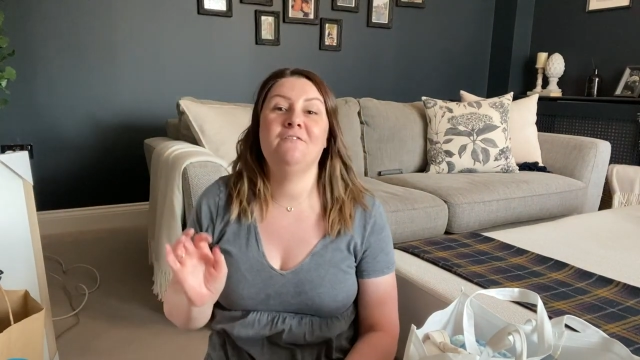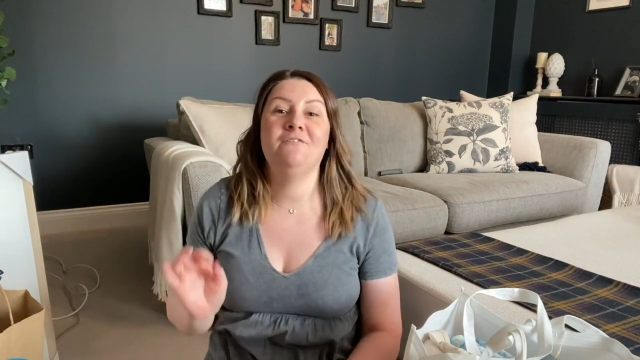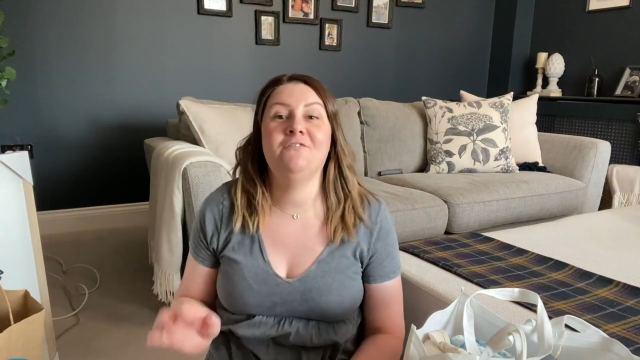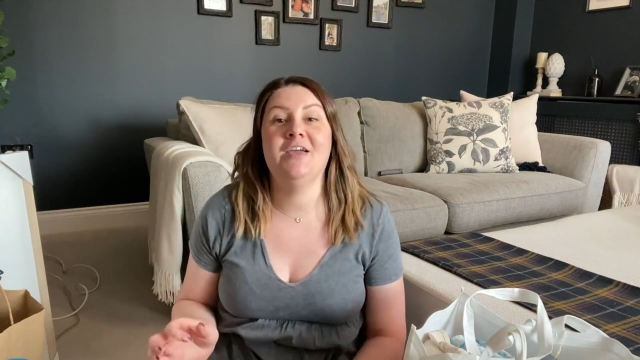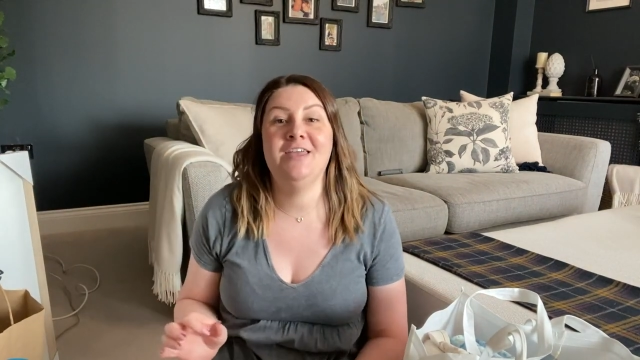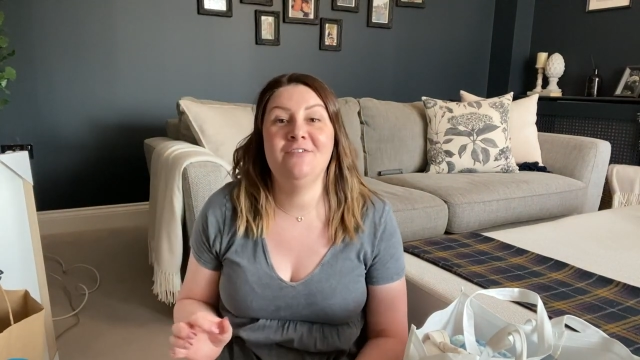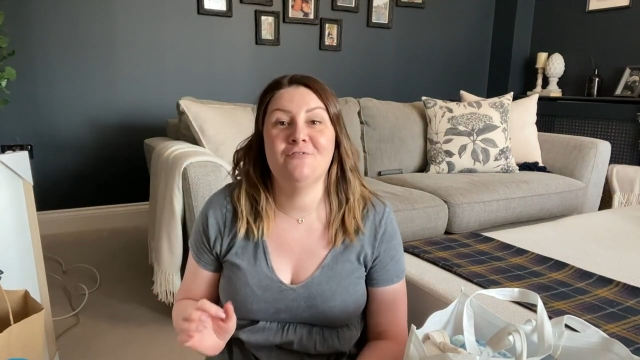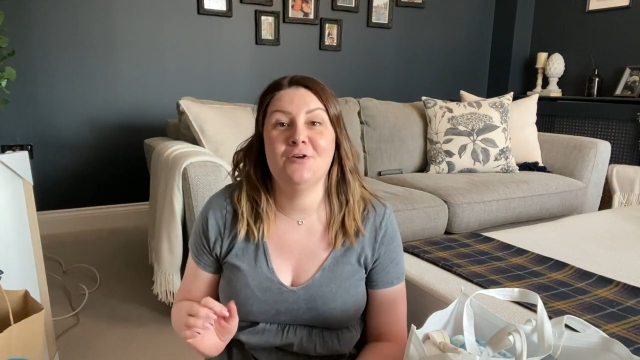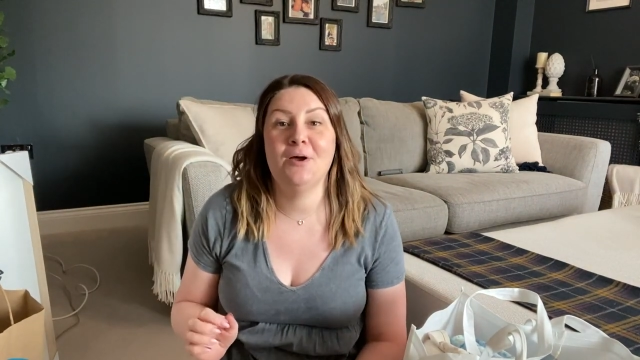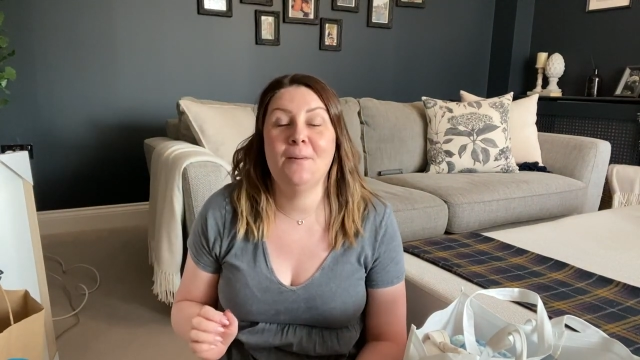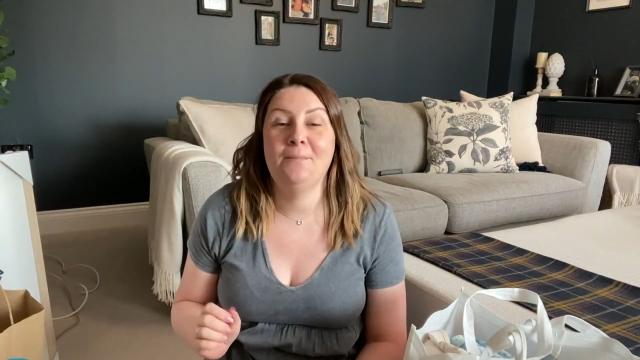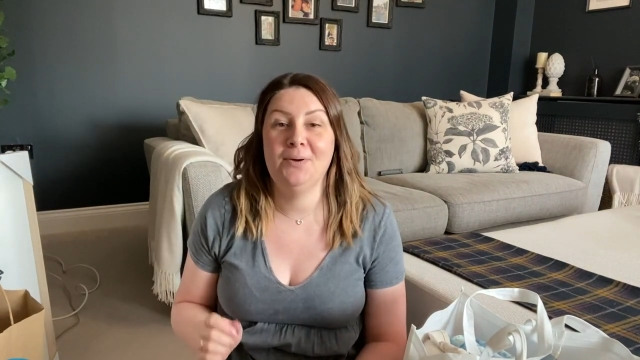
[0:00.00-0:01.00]

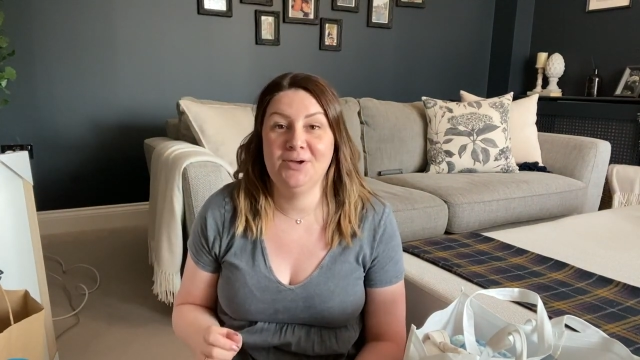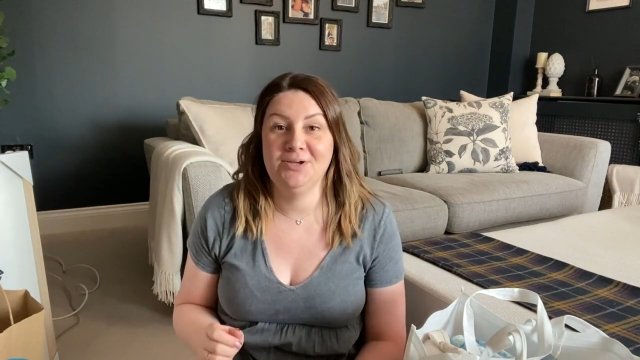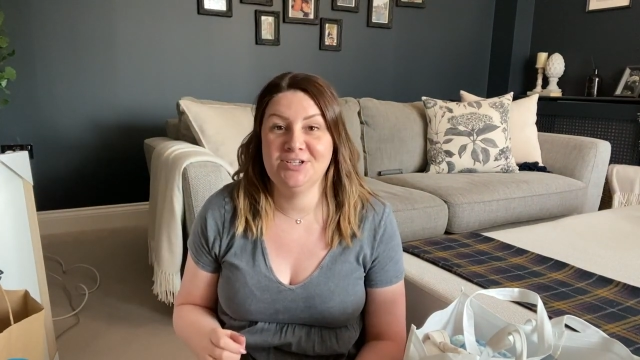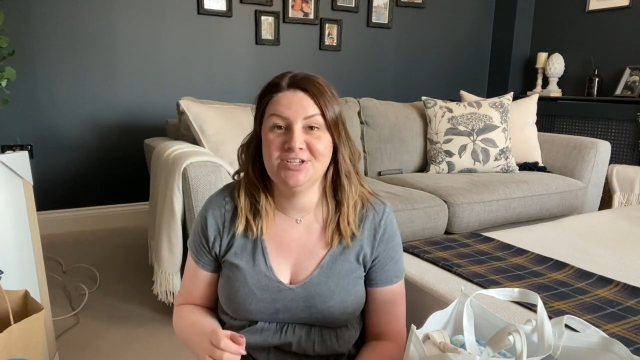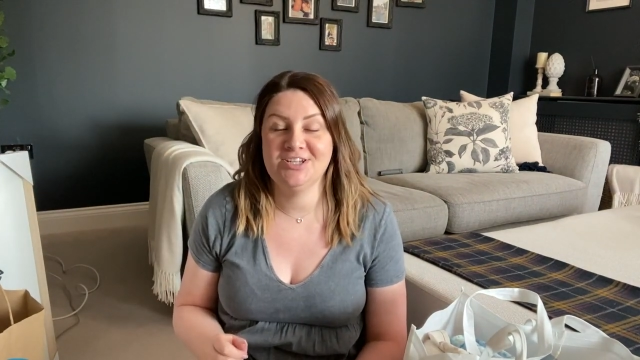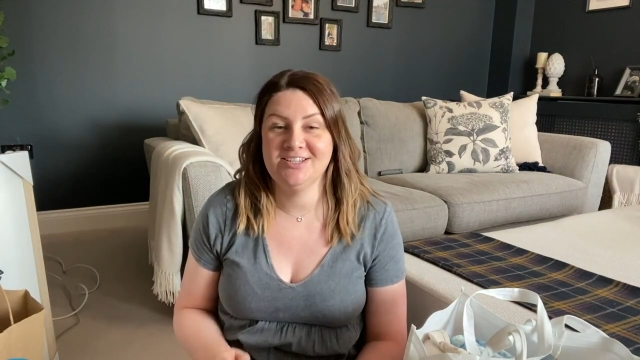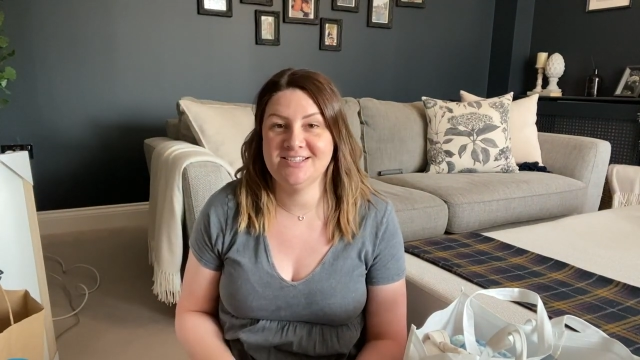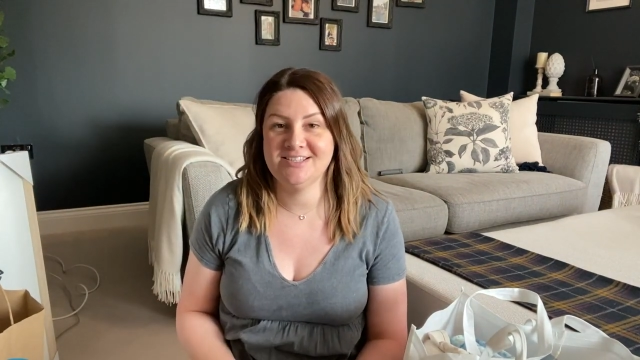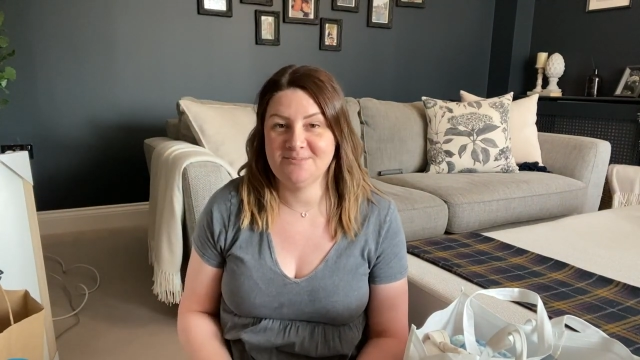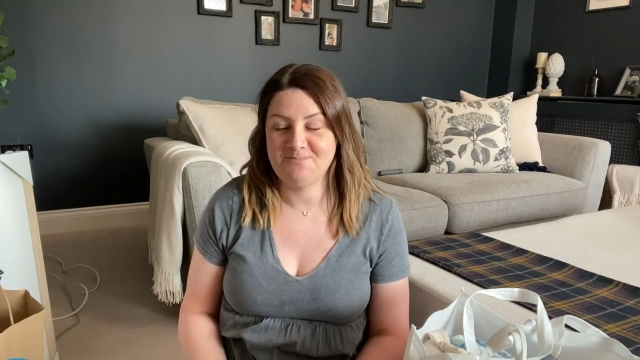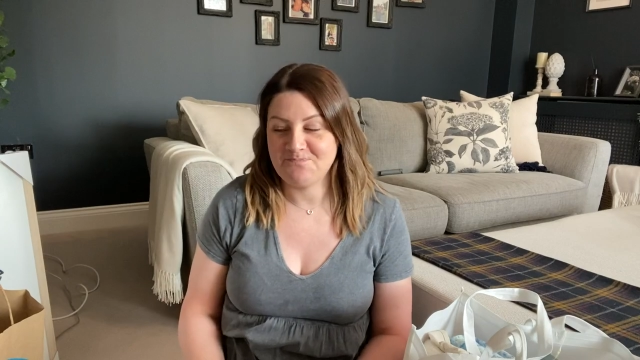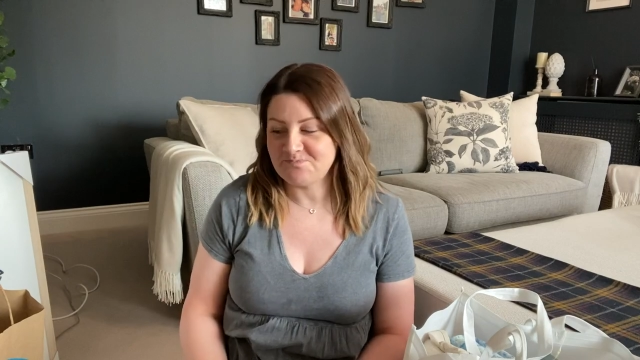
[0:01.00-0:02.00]
favorite
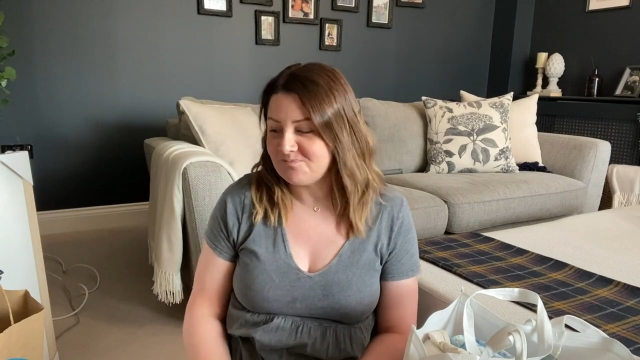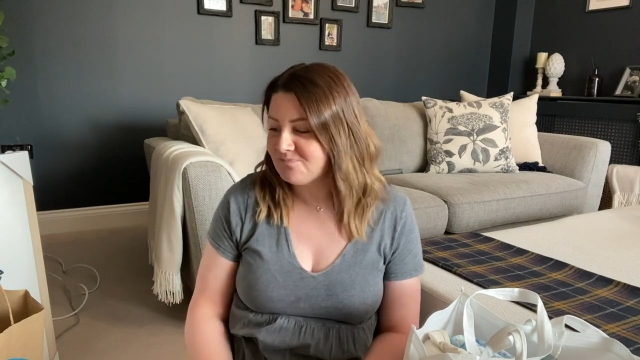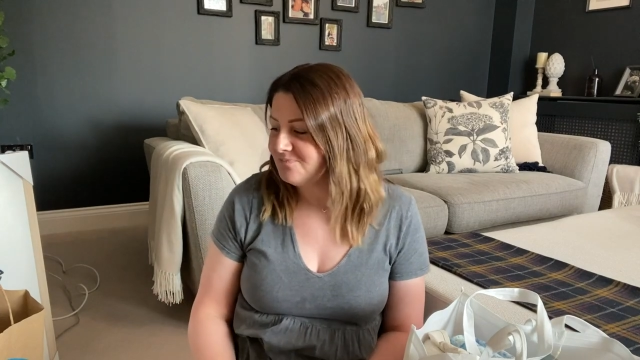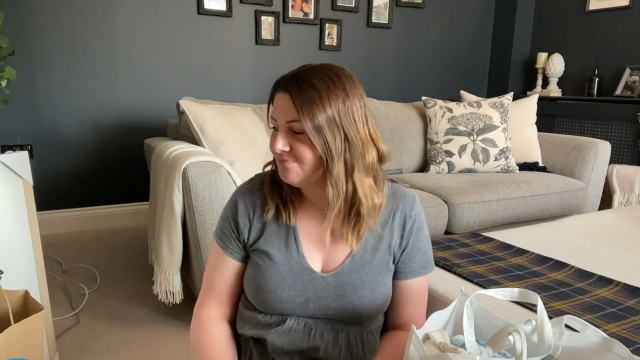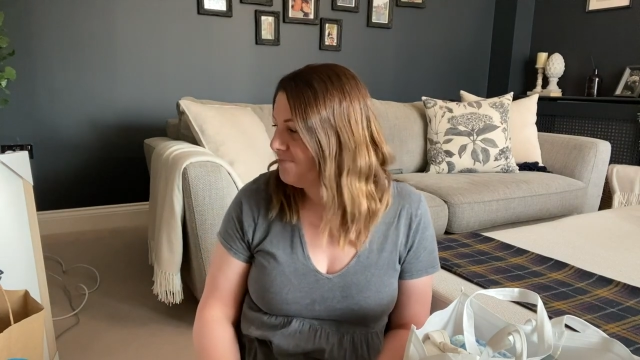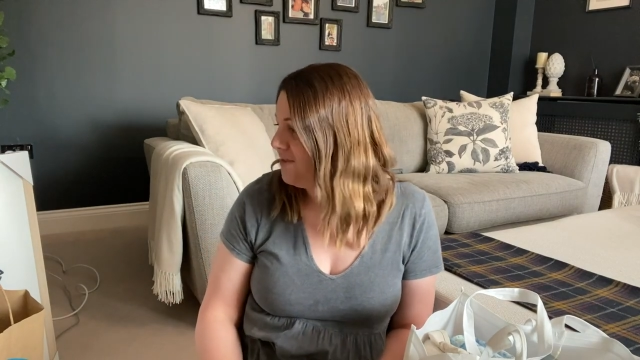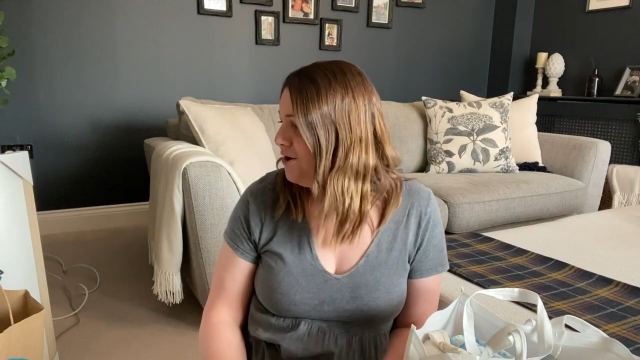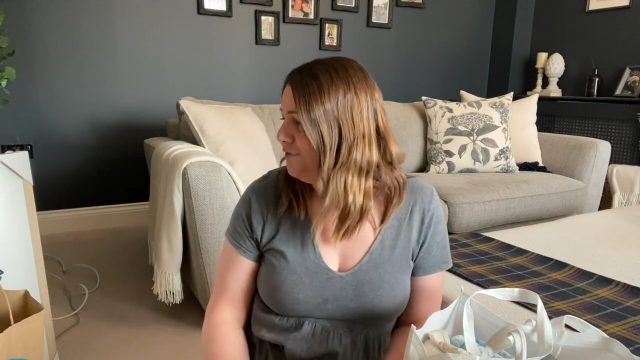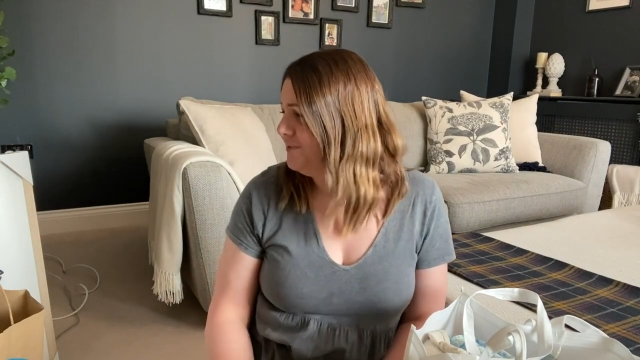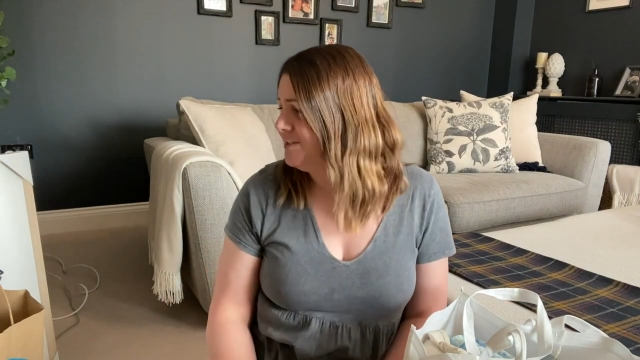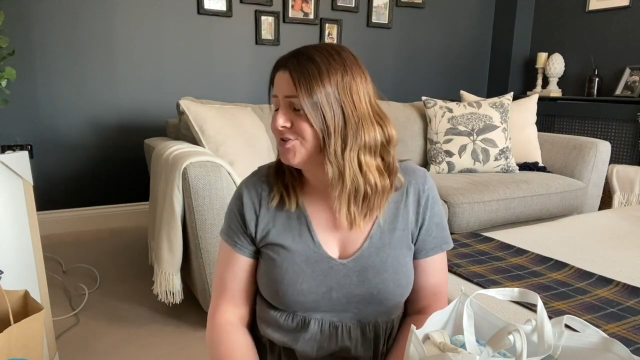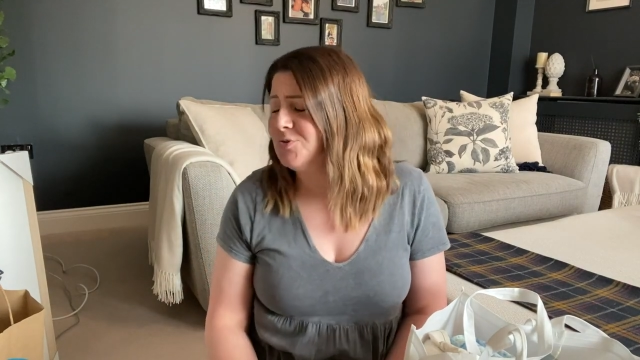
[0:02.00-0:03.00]
purchase
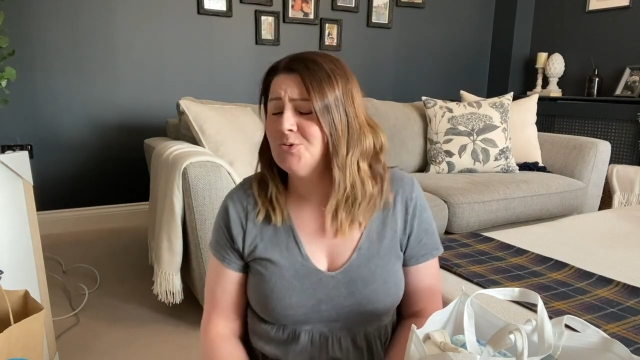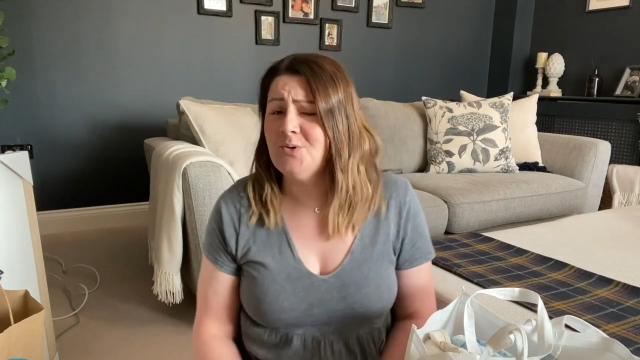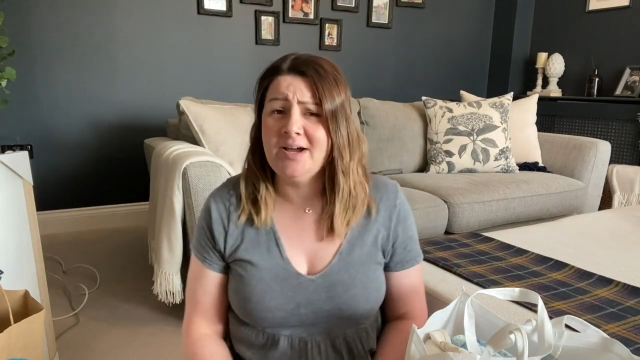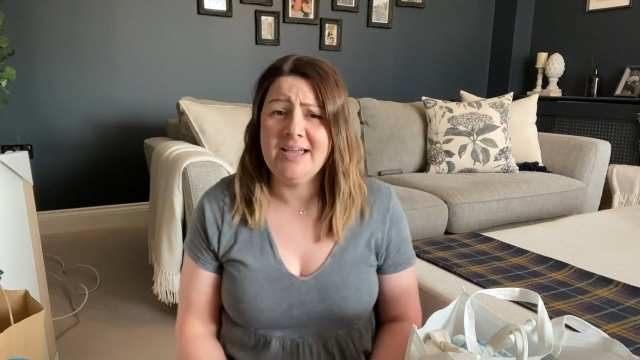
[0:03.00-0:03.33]
of this haul.